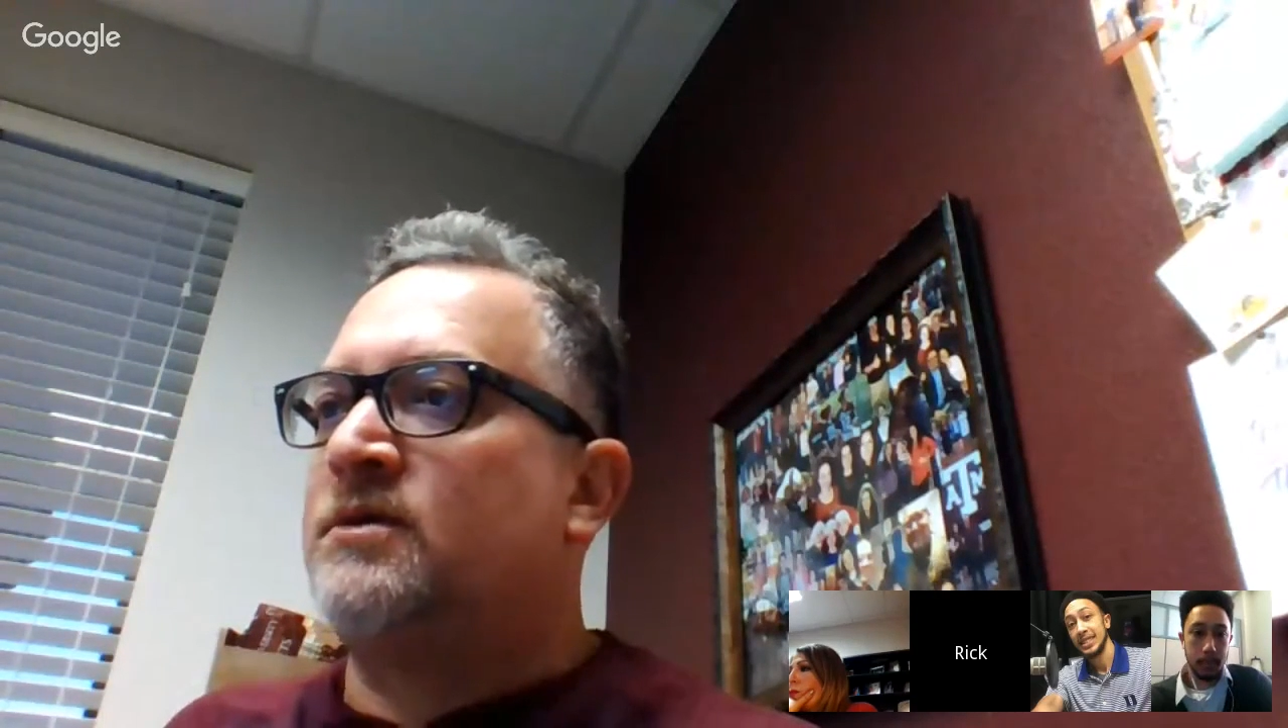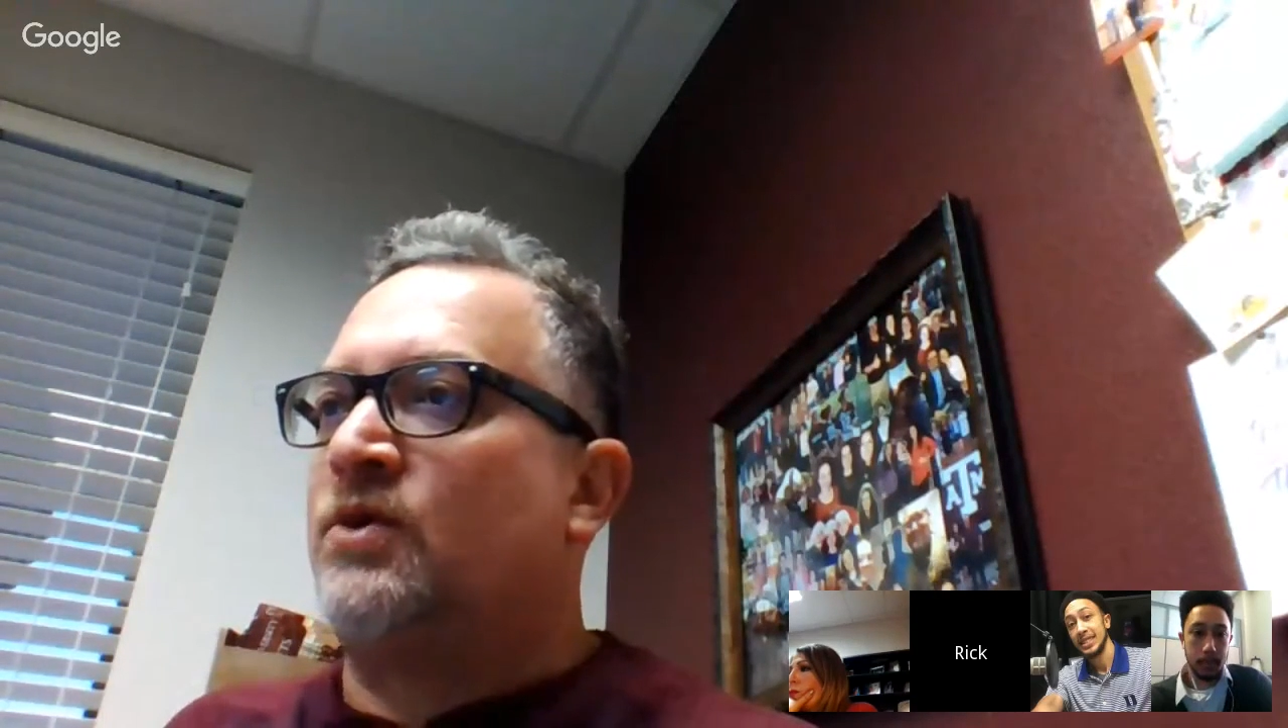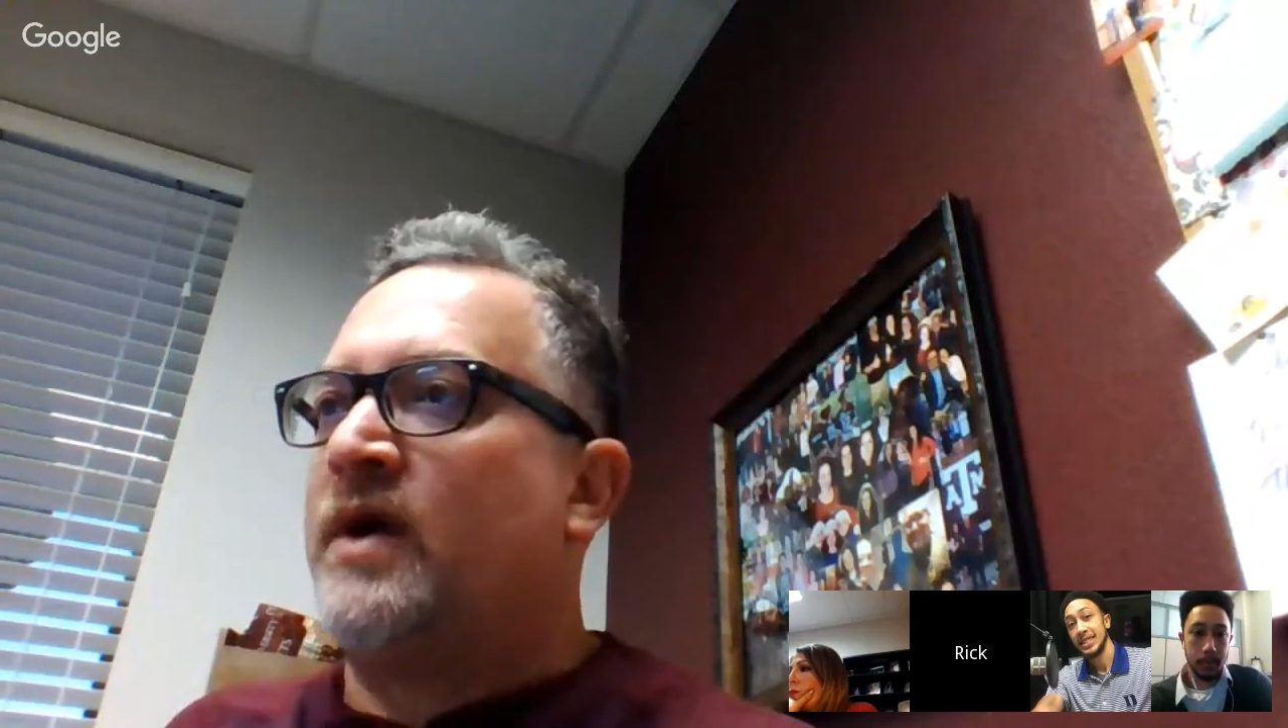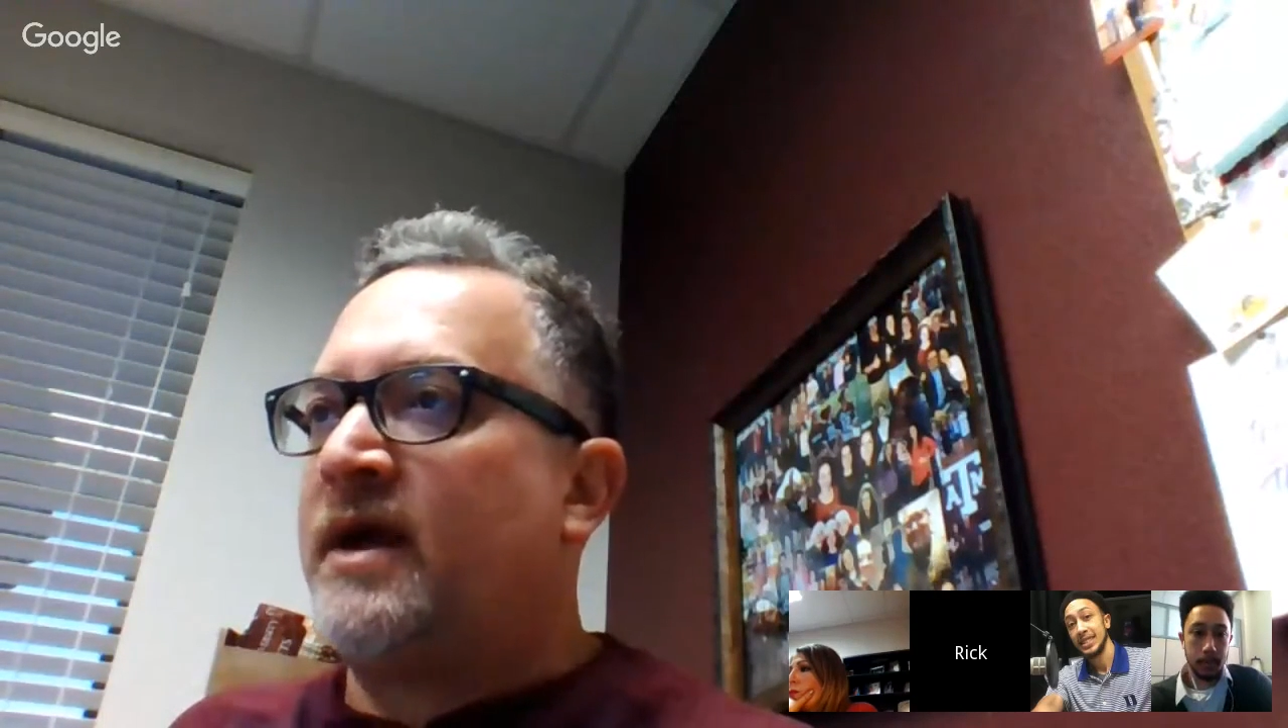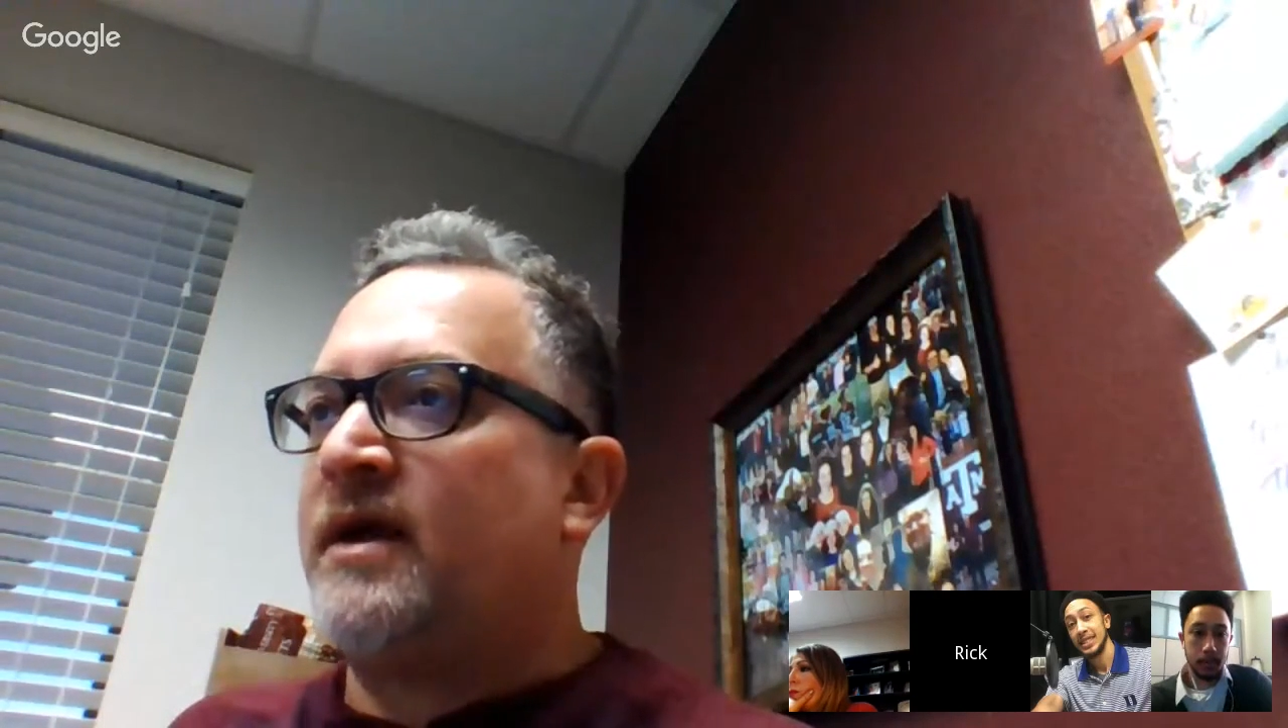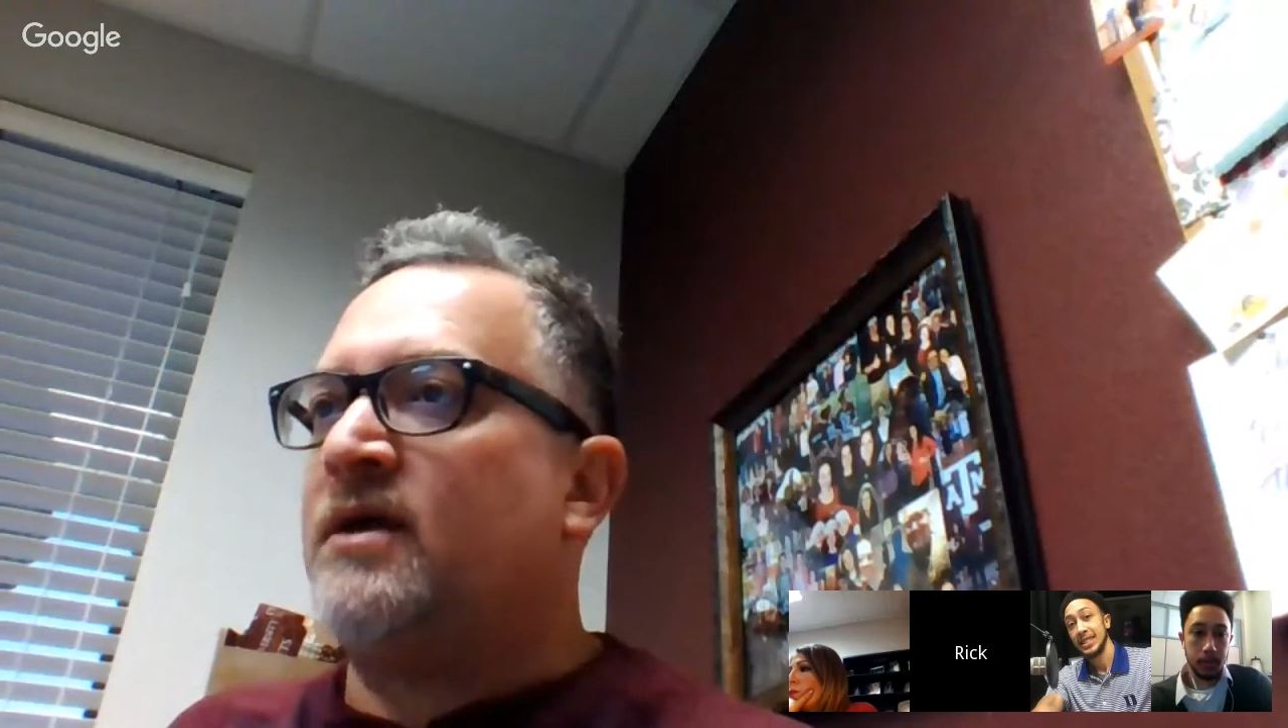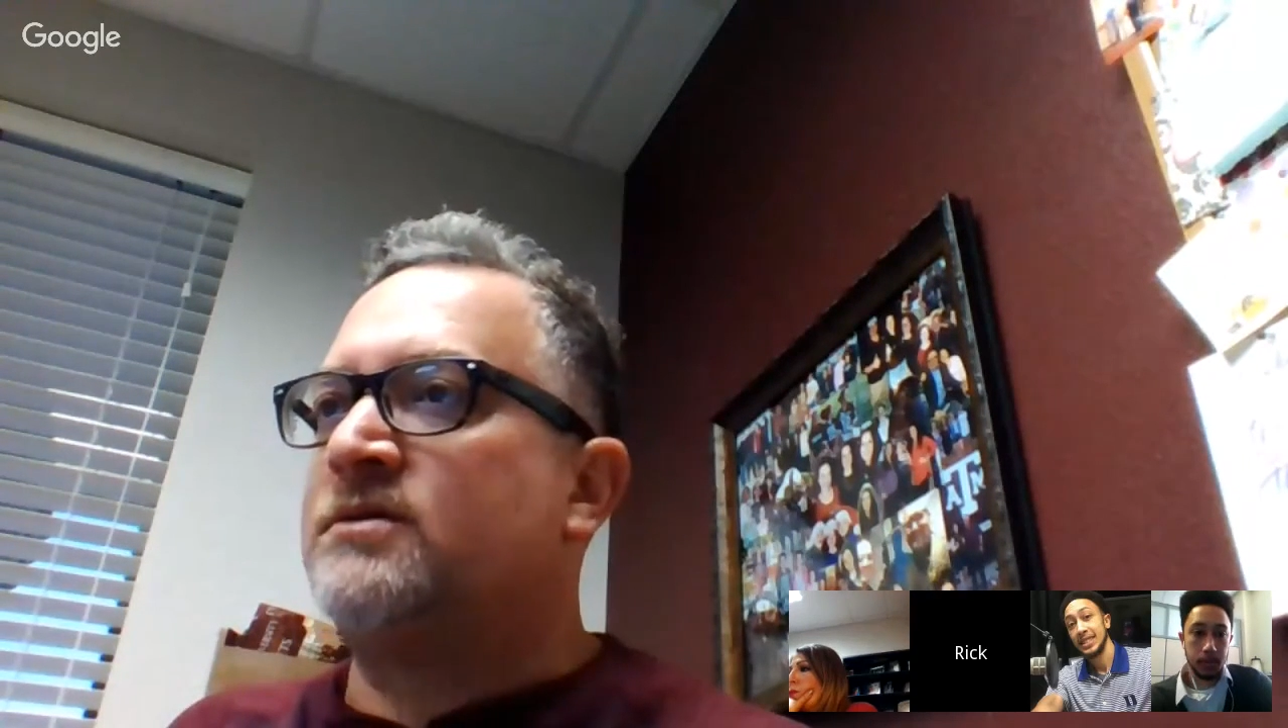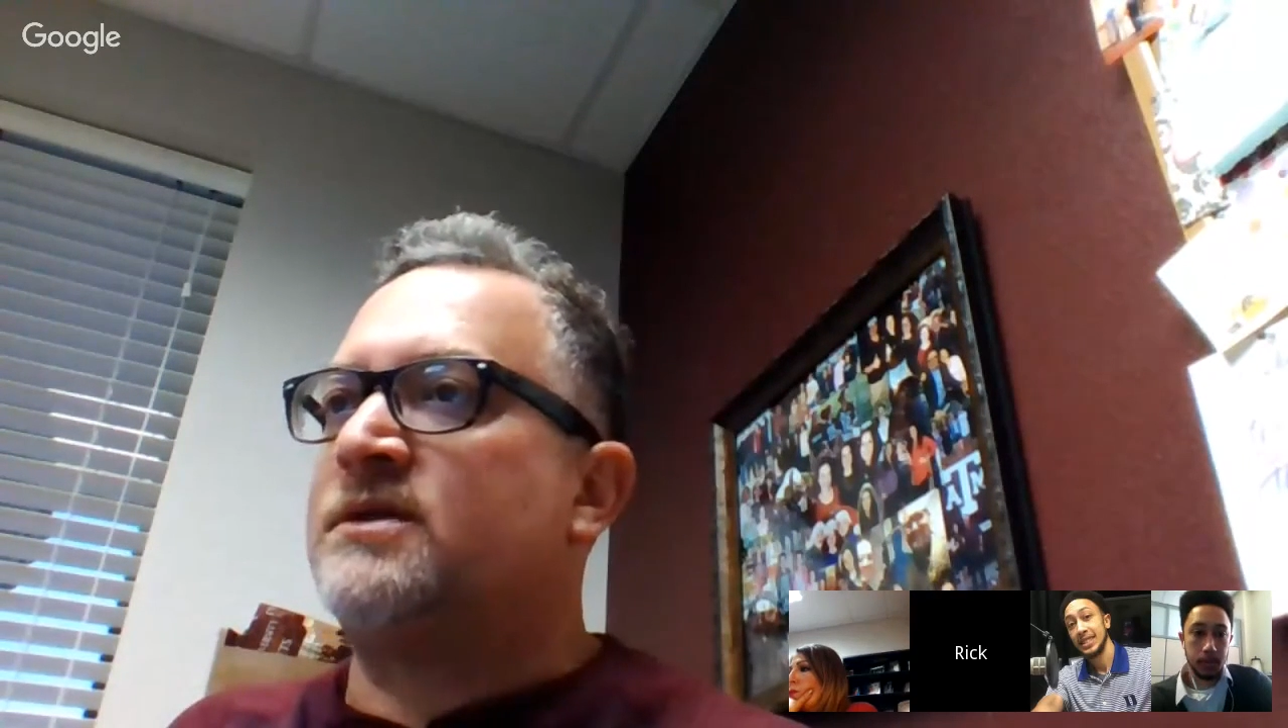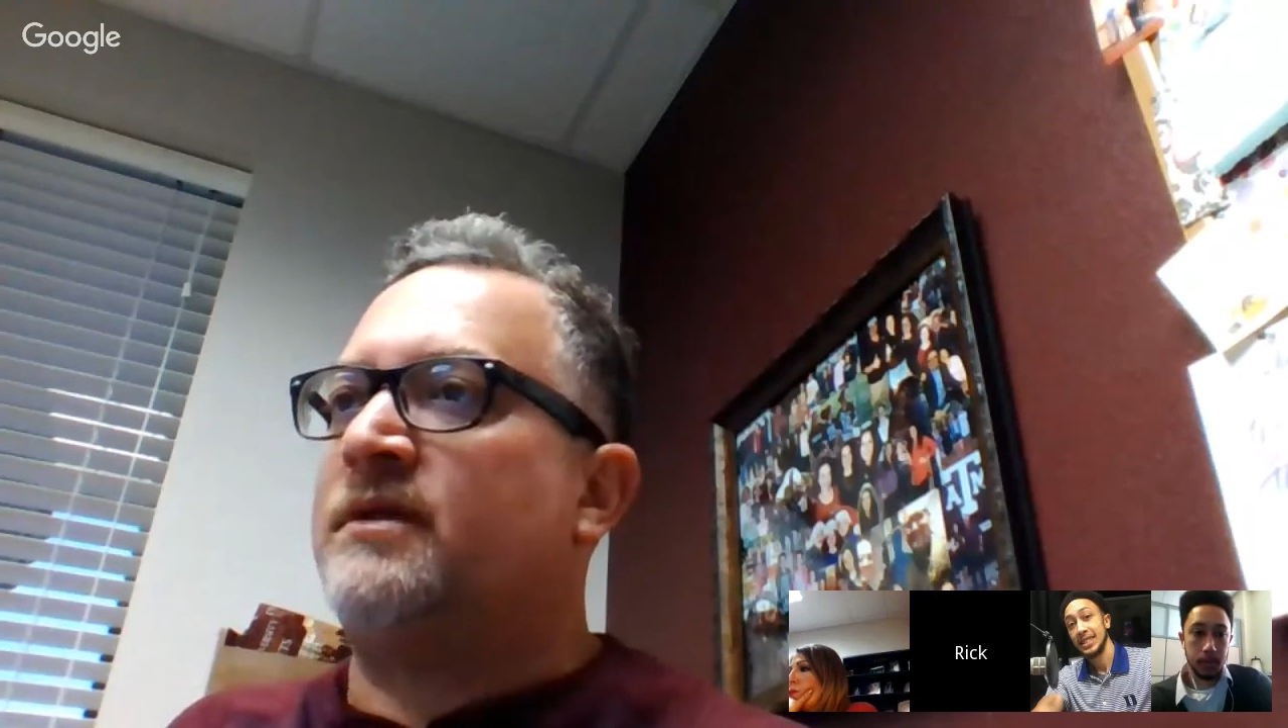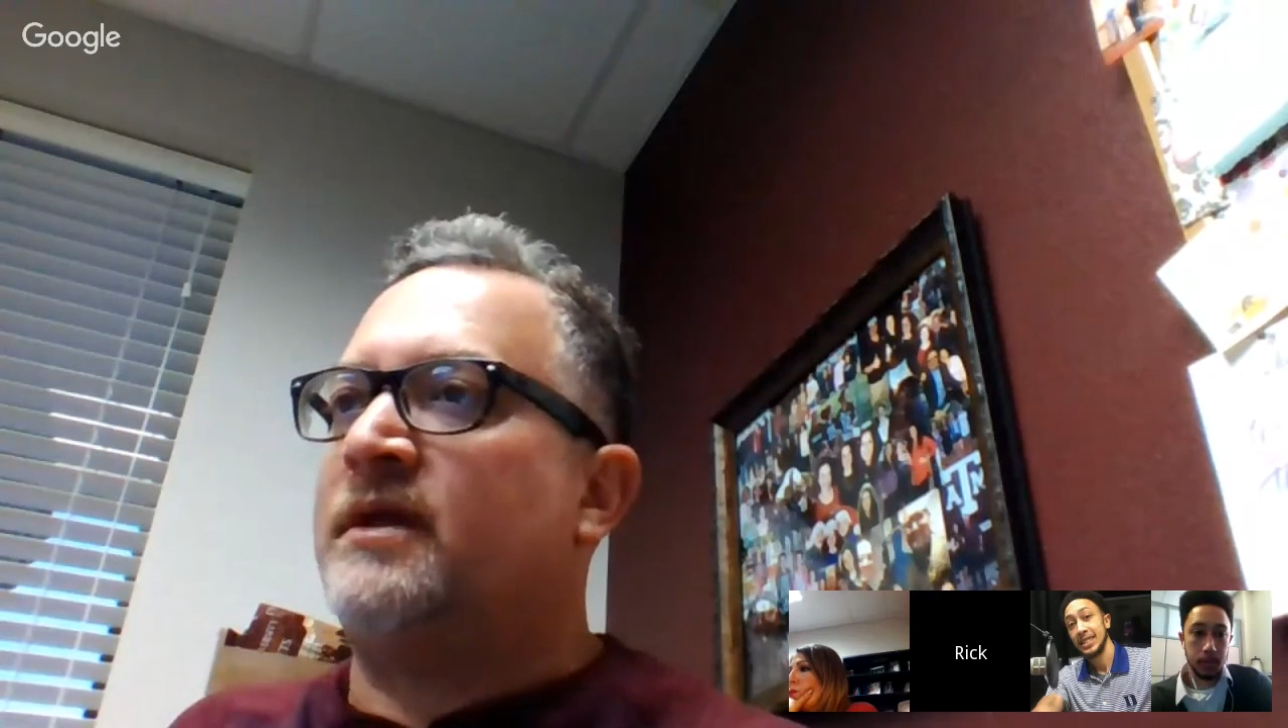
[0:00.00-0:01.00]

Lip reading: and